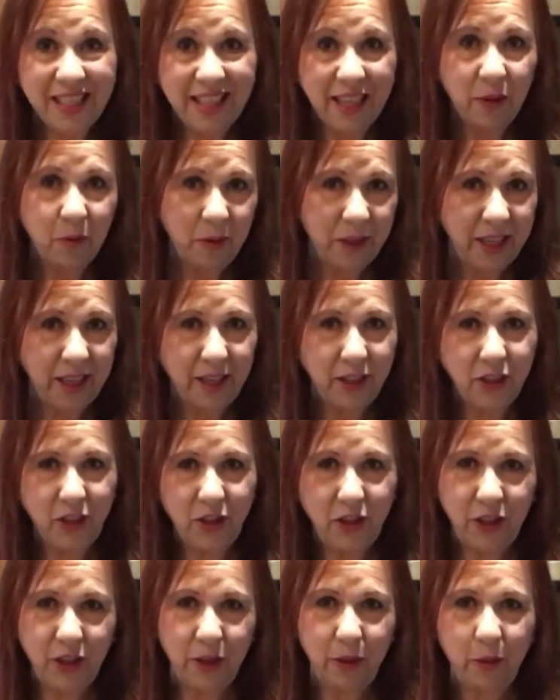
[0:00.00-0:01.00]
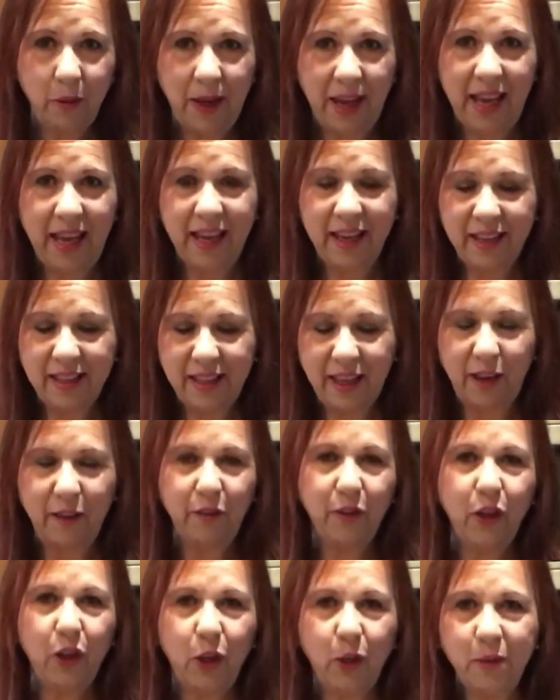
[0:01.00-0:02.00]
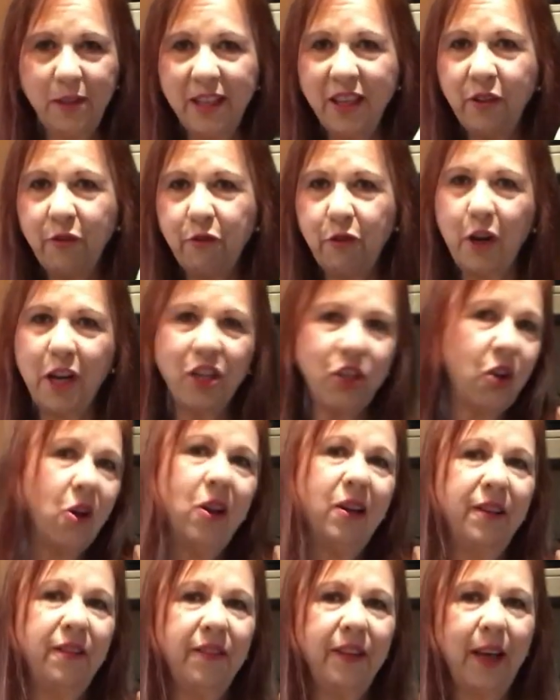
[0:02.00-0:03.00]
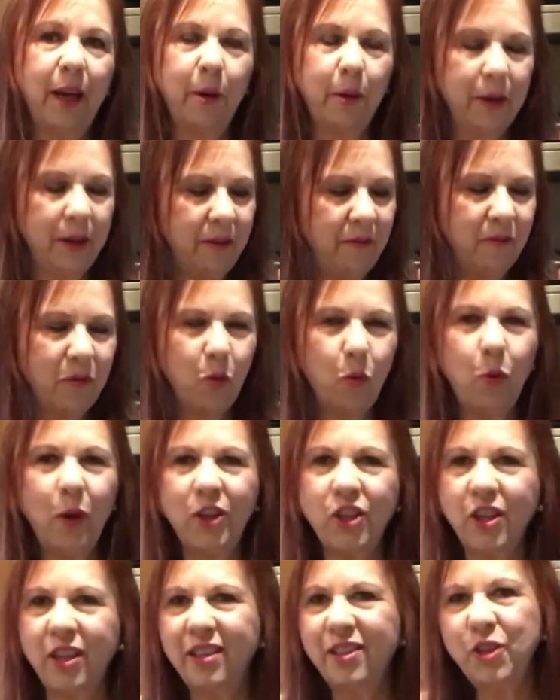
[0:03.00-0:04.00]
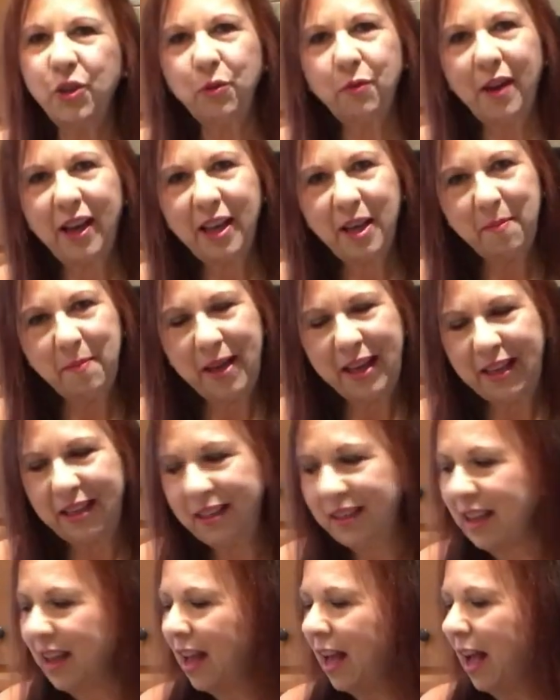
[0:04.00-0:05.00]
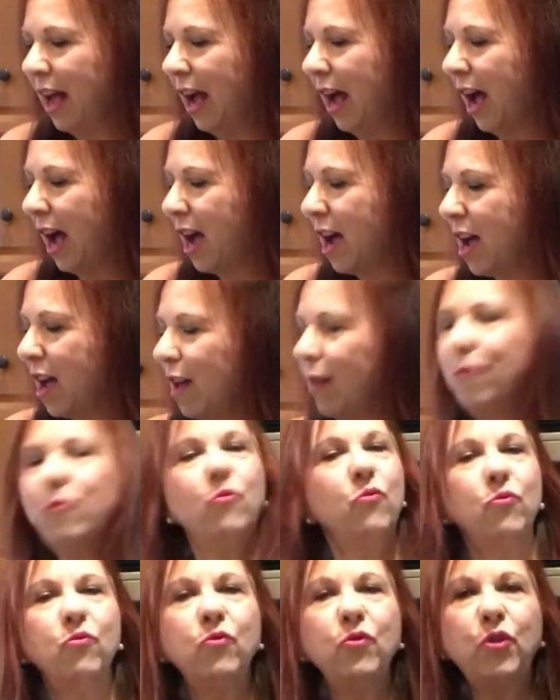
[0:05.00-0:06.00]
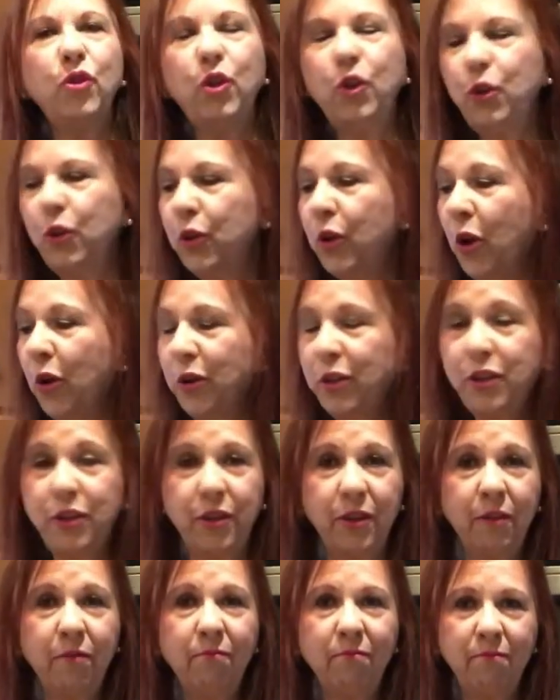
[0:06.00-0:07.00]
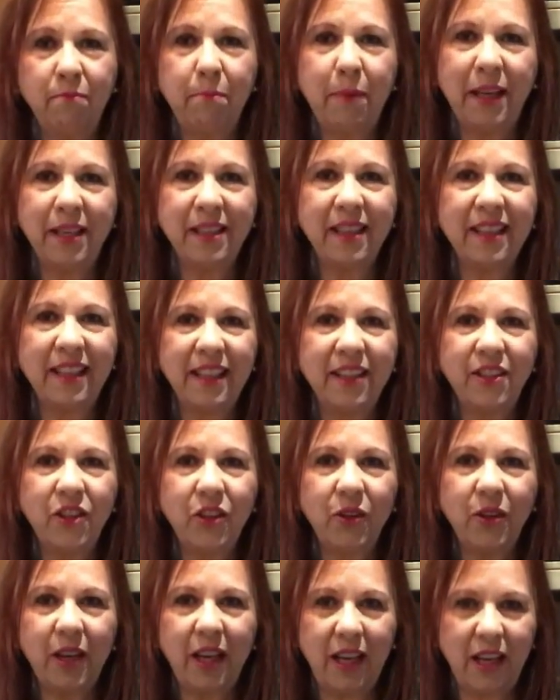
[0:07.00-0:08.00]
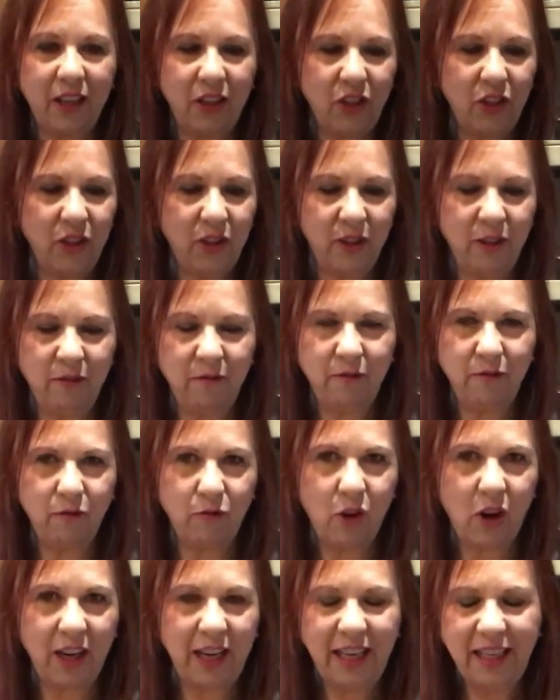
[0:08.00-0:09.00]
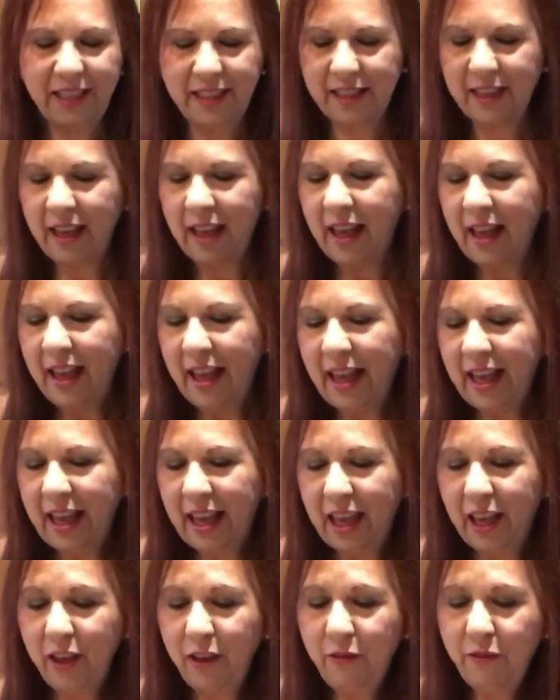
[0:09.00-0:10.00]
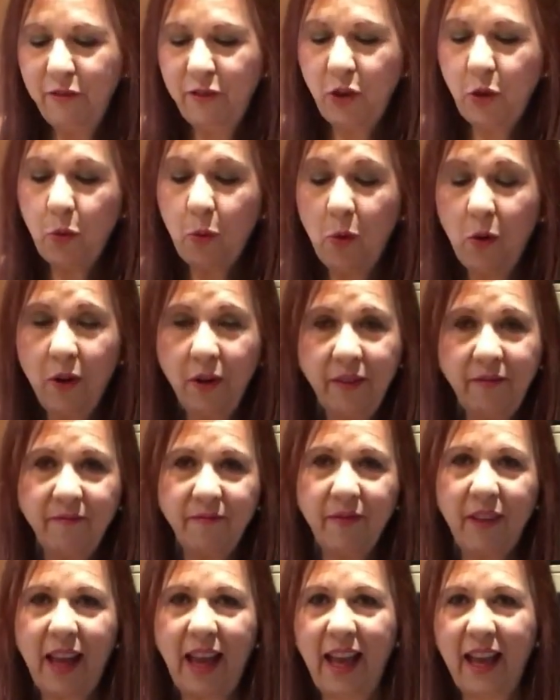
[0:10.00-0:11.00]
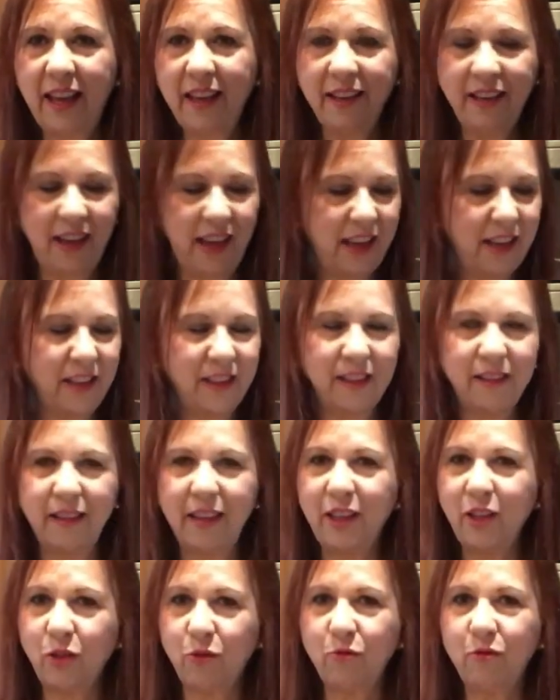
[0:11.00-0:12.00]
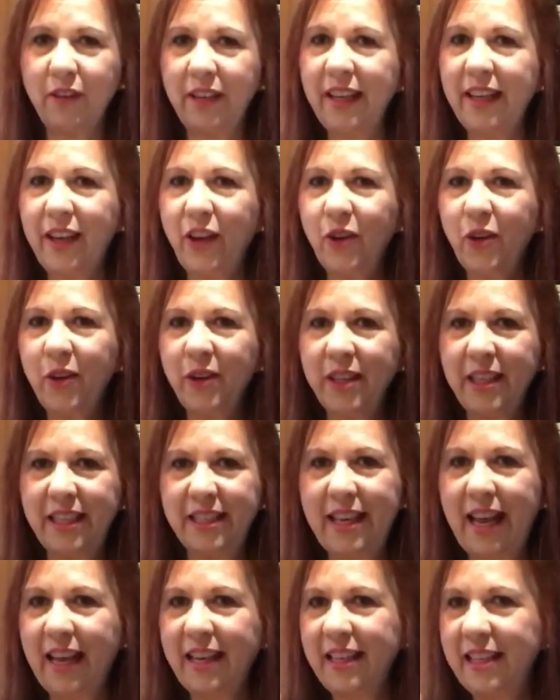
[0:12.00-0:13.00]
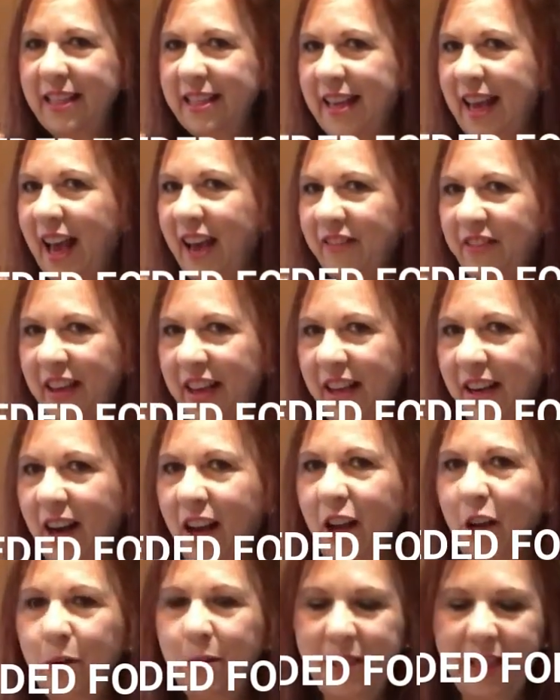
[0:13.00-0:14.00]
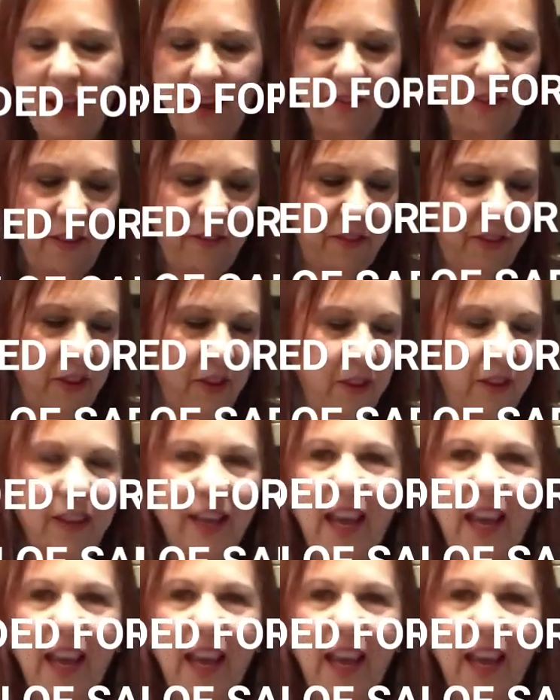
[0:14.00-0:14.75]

first thing we need to do is, if you're using a fresh cauliflower, which I do recommend, you're going to basically turn it into rice. If you want, and it's really good and it's handy to have in. I always have it for